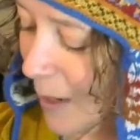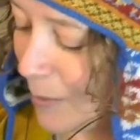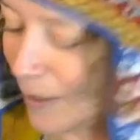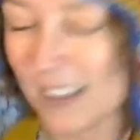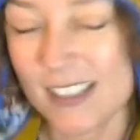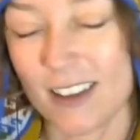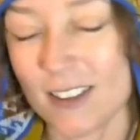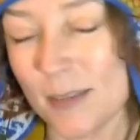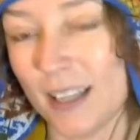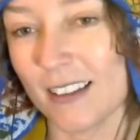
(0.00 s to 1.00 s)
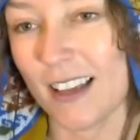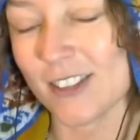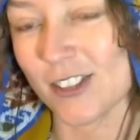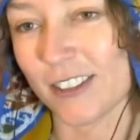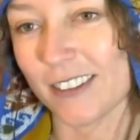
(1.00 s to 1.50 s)
my previous housemate
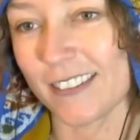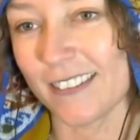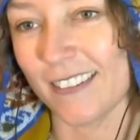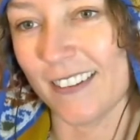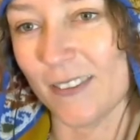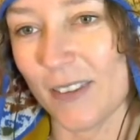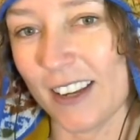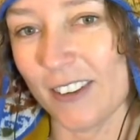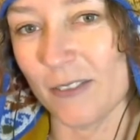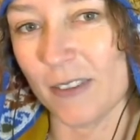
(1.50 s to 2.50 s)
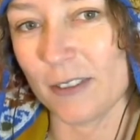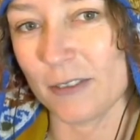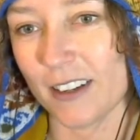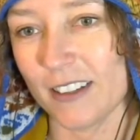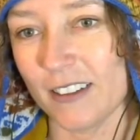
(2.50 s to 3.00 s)
last year, my
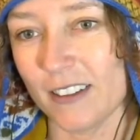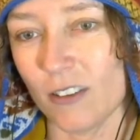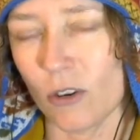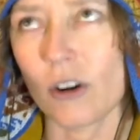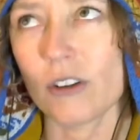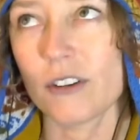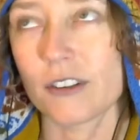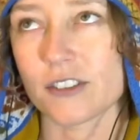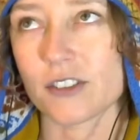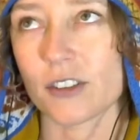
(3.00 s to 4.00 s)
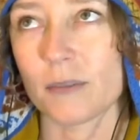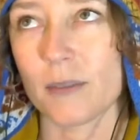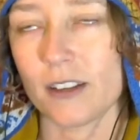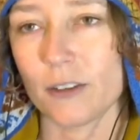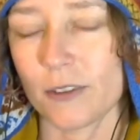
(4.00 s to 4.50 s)
friend, or earlier this year,
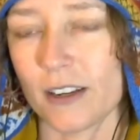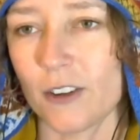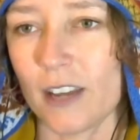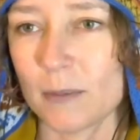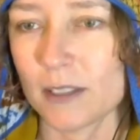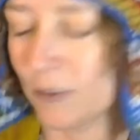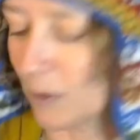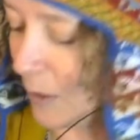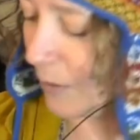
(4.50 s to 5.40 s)
my other friend who came and lived with me